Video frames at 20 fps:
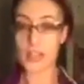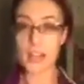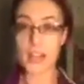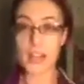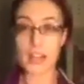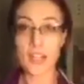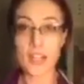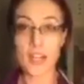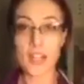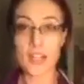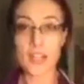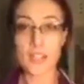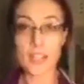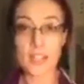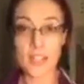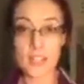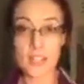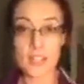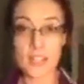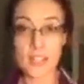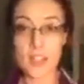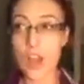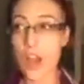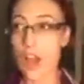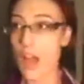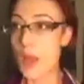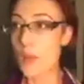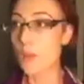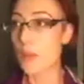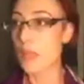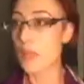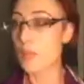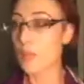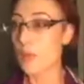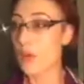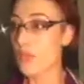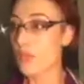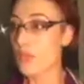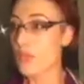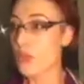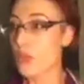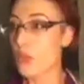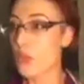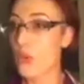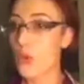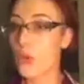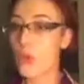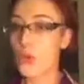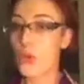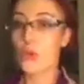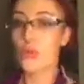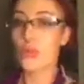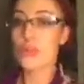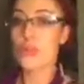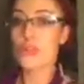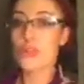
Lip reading: that I can't see the time while I'm on the call,